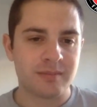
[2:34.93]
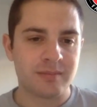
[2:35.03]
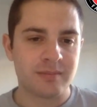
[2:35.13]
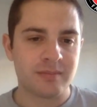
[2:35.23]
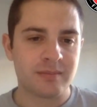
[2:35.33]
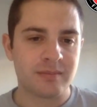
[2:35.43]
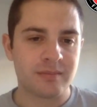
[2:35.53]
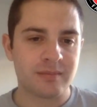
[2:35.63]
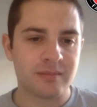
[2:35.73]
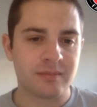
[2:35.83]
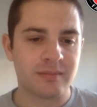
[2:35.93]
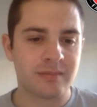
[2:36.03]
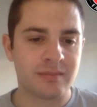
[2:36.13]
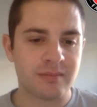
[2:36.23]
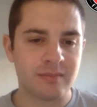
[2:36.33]

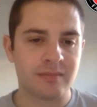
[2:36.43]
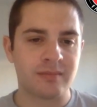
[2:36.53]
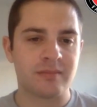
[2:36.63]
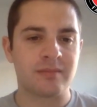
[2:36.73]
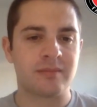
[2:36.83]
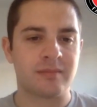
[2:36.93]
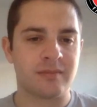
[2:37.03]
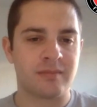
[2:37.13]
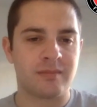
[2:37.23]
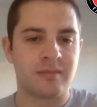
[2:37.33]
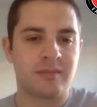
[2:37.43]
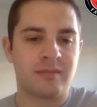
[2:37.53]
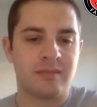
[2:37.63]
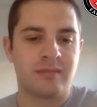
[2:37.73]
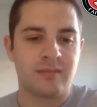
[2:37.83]

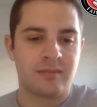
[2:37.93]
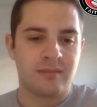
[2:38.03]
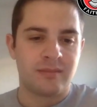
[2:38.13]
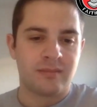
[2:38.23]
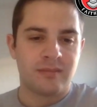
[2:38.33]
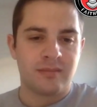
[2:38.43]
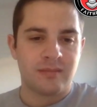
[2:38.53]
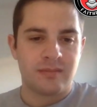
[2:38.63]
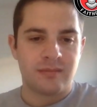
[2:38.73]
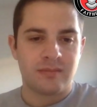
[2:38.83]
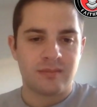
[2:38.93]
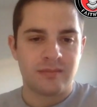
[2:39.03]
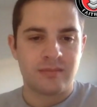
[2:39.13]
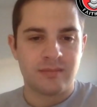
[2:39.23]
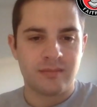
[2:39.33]

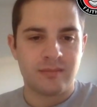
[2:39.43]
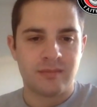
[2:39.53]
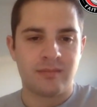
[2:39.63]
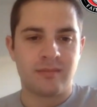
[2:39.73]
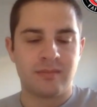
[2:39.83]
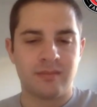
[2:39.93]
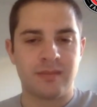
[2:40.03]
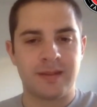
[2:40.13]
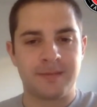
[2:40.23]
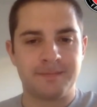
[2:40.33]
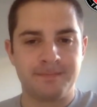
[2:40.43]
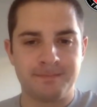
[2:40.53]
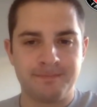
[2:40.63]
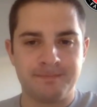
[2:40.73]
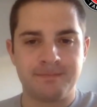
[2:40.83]

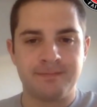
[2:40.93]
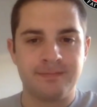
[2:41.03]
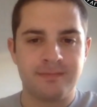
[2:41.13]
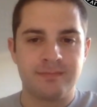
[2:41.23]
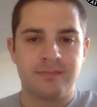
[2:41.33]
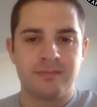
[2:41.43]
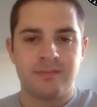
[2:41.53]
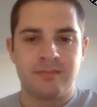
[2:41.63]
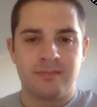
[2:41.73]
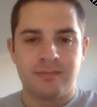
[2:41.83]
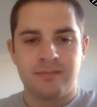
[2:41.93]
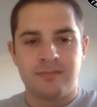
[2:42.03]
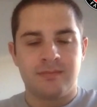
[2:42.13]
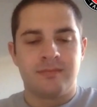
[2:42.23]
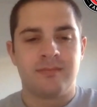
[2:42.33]

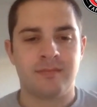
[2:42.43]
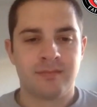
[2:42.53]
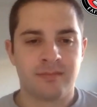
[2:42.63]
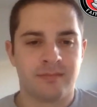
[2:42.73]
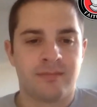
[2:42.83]
This person isn't speaking.